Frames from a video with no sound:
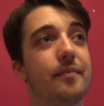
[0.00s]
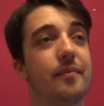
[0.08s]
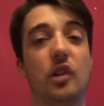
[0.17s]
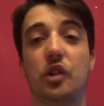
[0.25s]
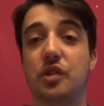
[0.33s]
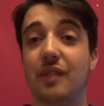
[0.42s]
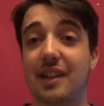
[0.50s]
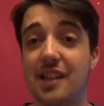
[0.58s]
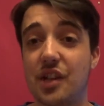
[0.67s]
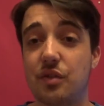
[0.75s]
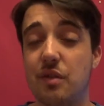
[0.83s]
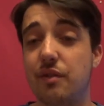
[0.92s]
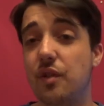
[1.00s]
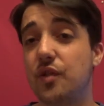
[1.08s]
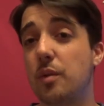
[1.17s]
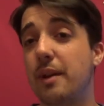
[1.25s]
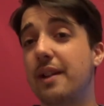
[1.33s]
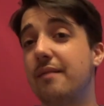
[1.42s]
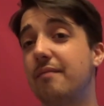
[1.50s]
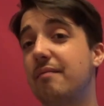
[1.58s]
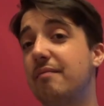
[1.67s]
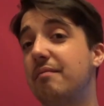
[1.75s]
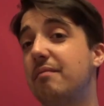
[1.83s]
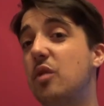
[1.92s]
Lots of accessory reviews coming,
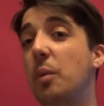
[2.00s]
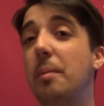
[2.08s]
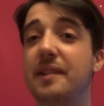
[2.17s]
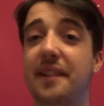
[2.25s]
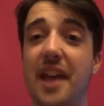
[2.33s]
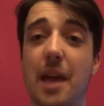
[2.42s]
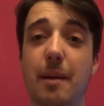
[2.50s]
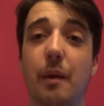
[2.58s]
a couple bits of gaming.